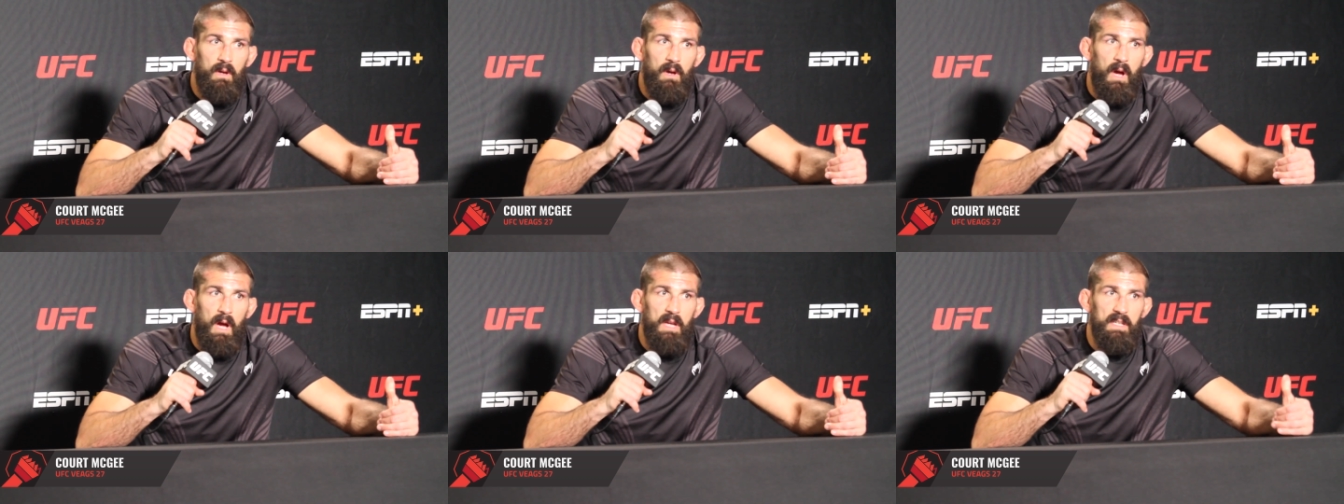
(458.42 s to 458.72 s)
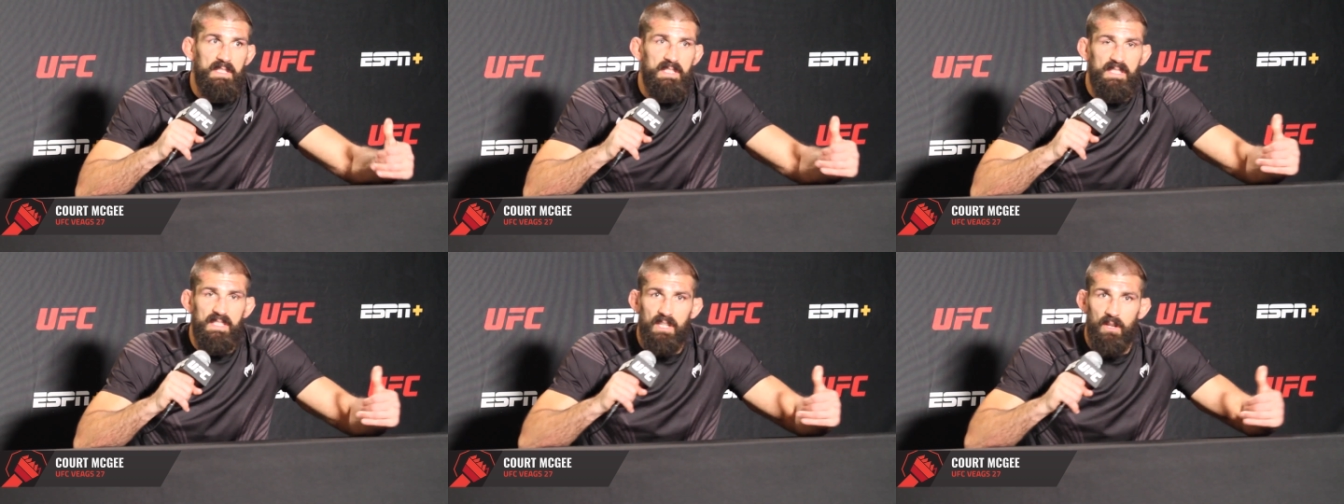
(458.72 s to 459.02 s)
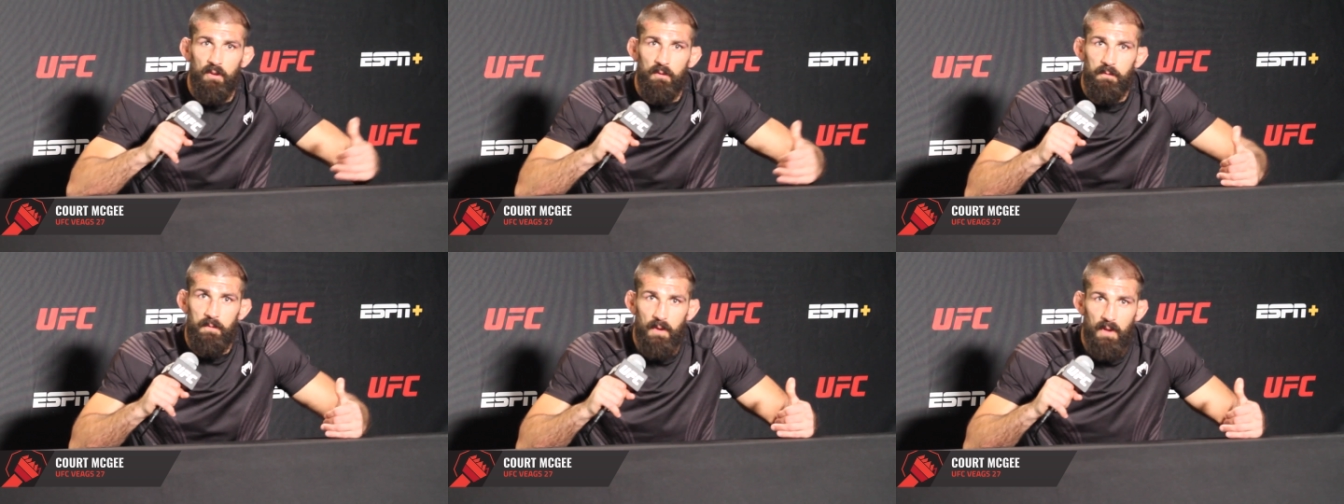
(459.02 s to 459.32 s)
I
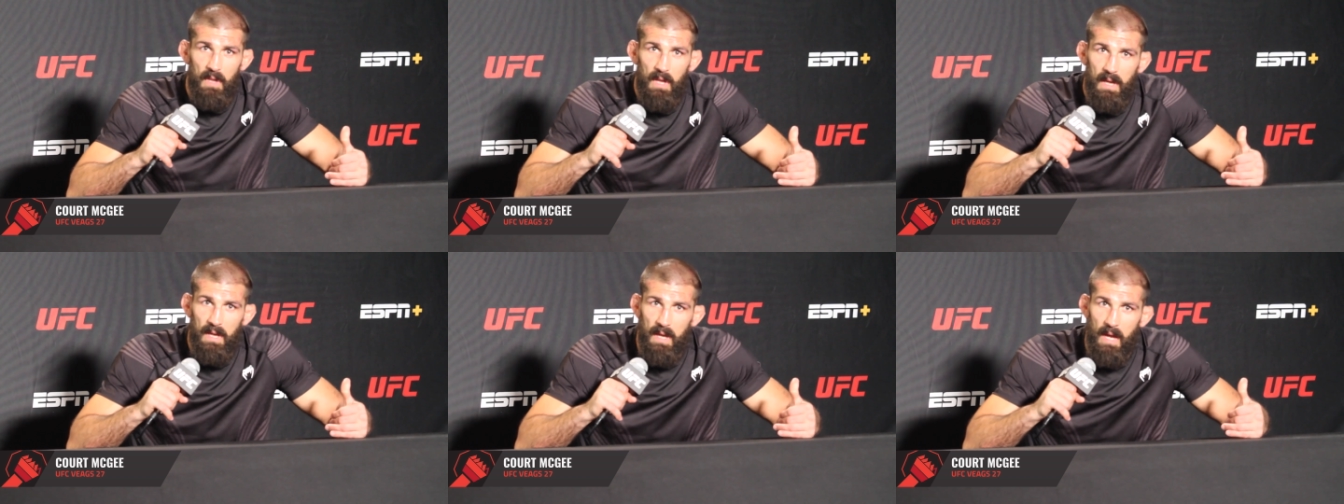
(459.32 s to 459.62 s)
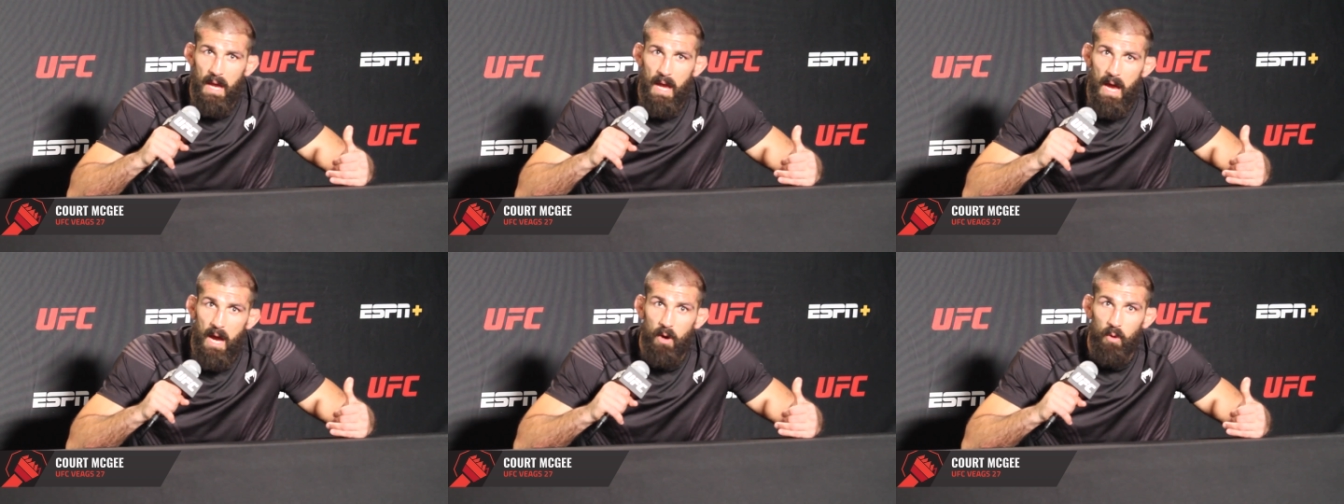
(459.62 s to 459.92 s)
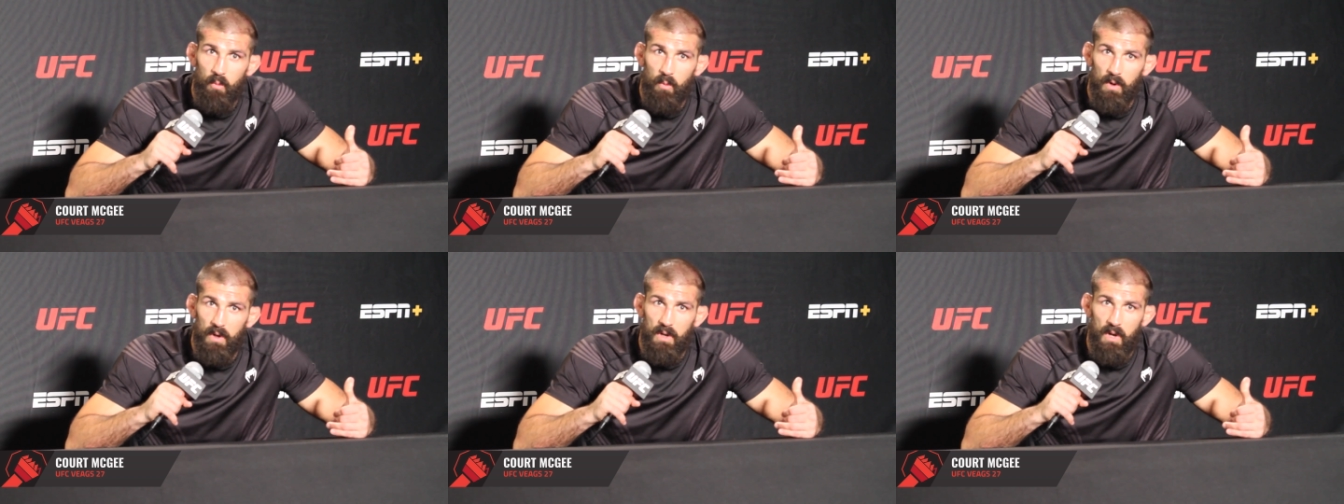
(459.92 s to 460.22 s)
still felt like I
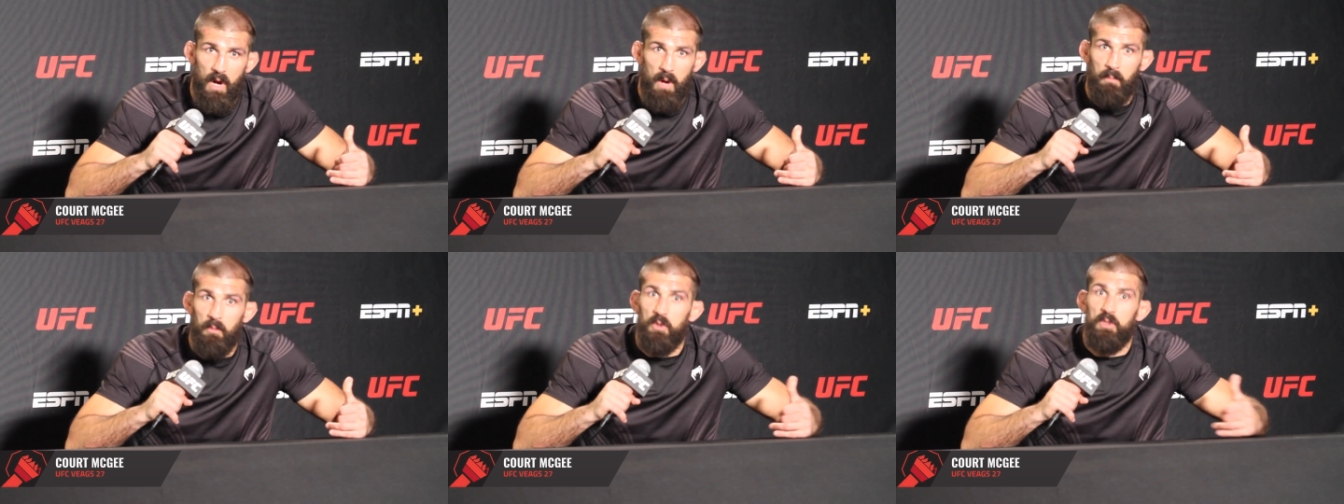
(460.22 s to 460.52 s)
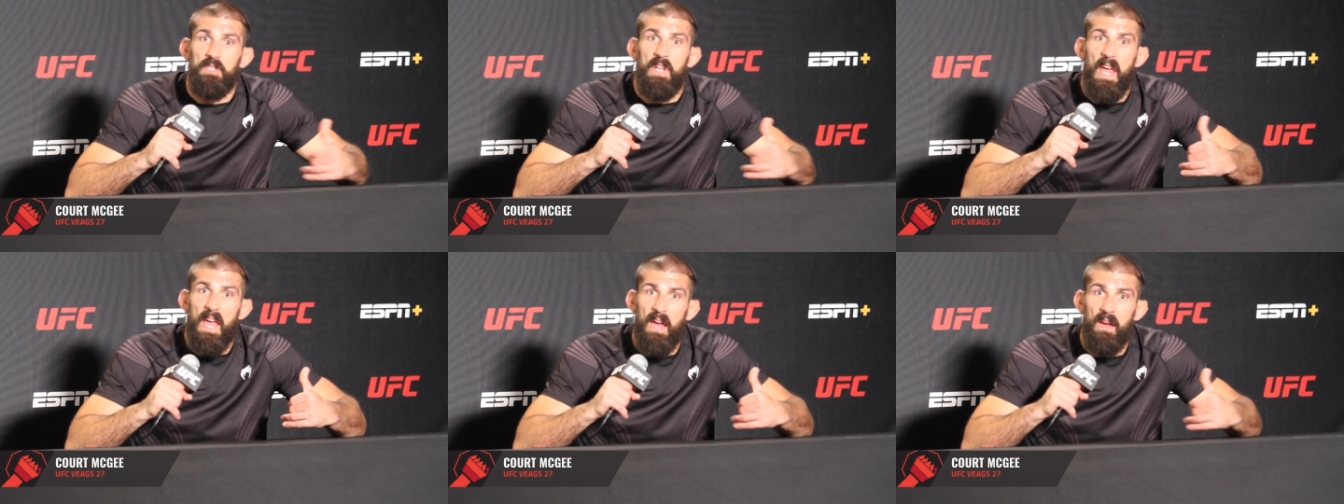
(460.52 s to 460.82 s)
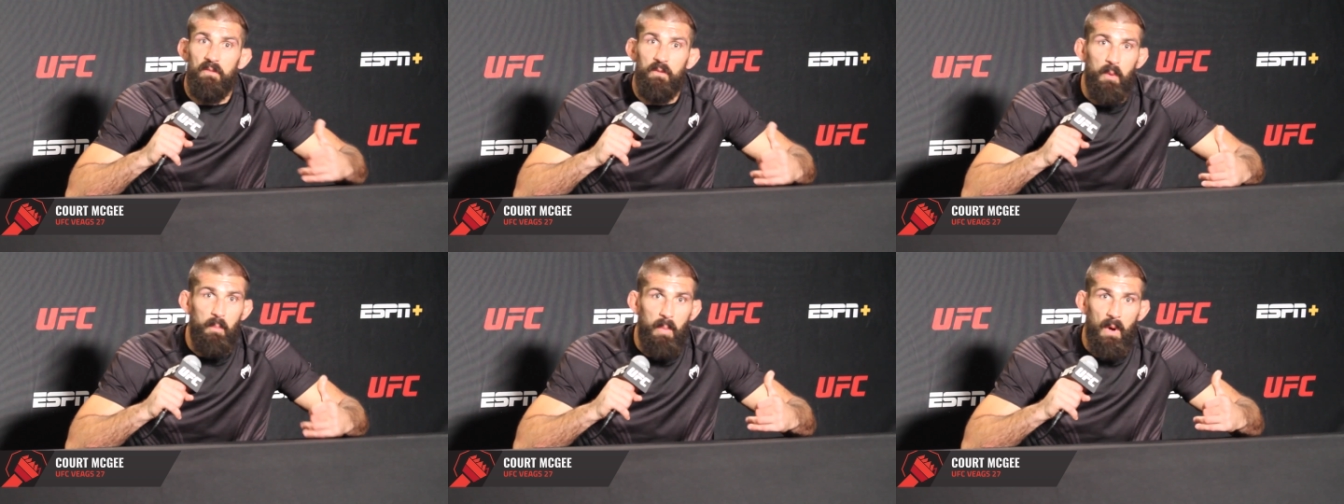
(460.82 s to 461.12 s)
outwork almost
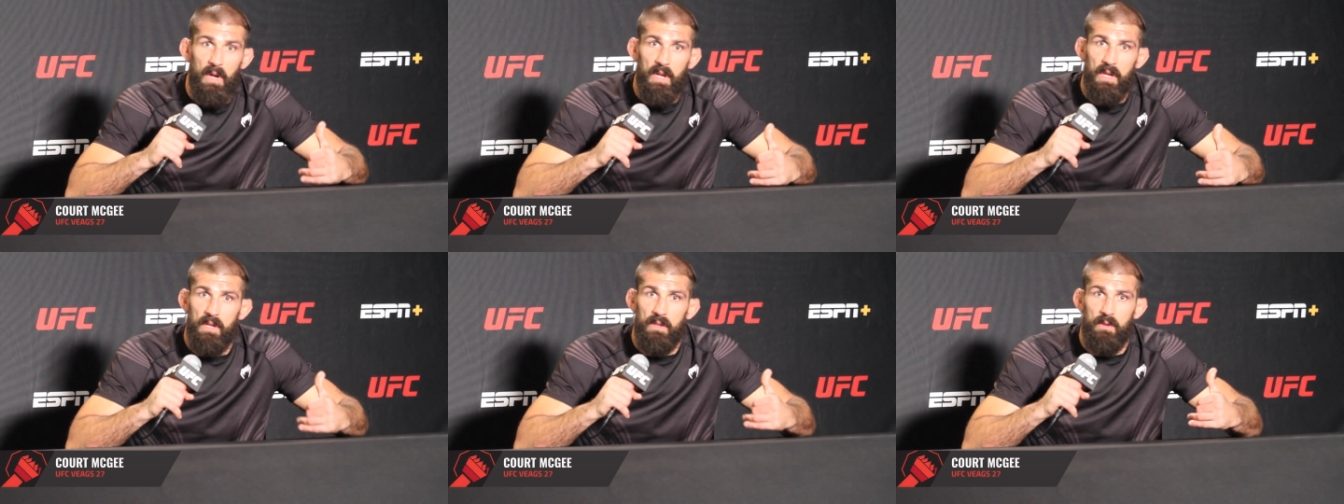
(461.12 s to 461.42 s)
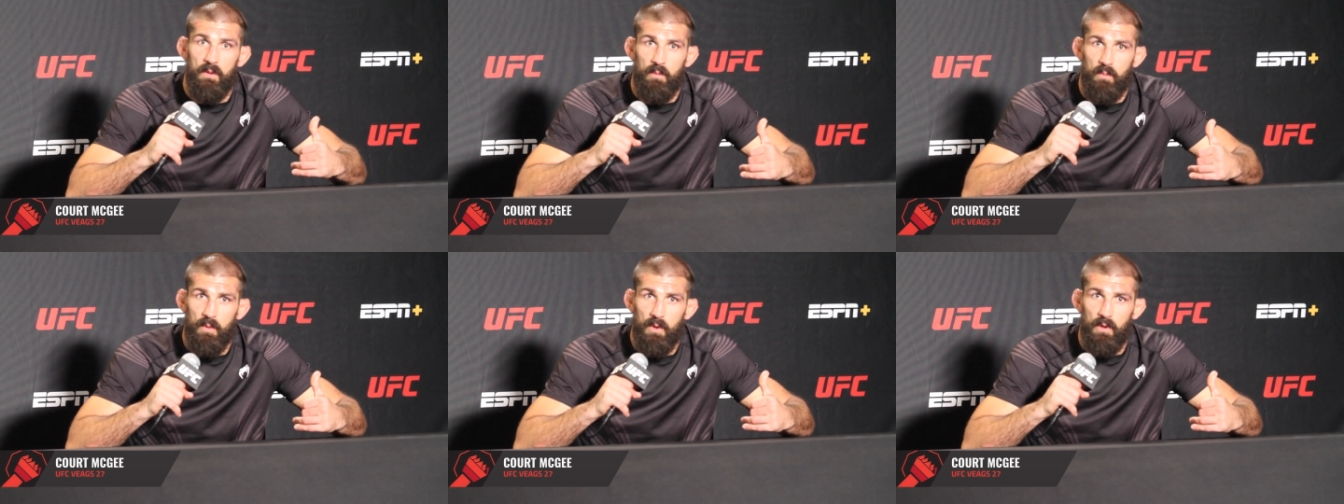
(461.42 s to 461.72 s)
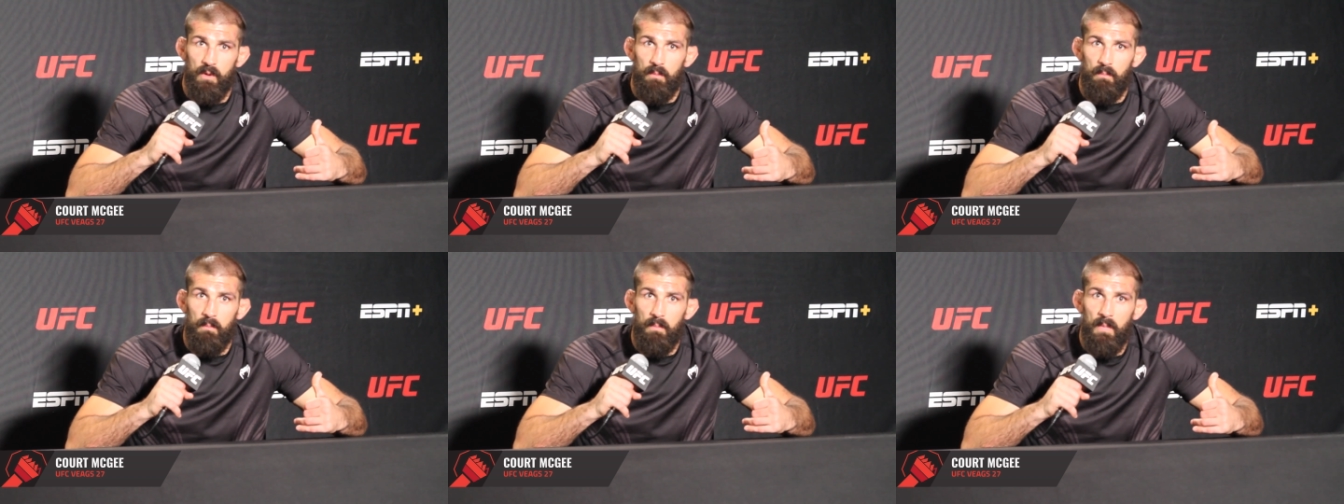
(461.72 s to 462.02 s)
everybody in the
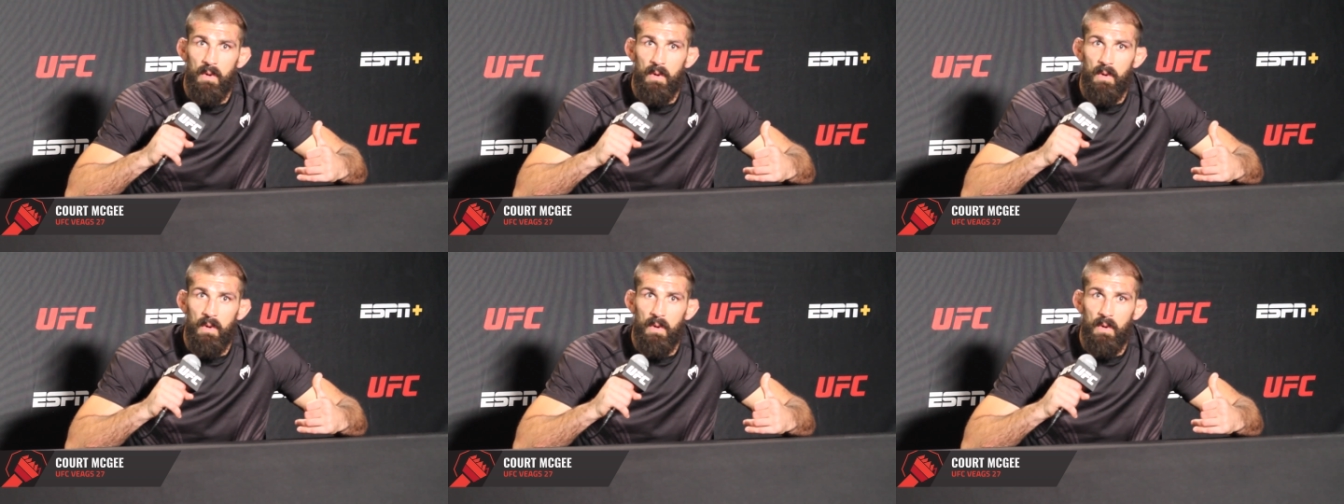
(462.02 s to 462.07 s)
room.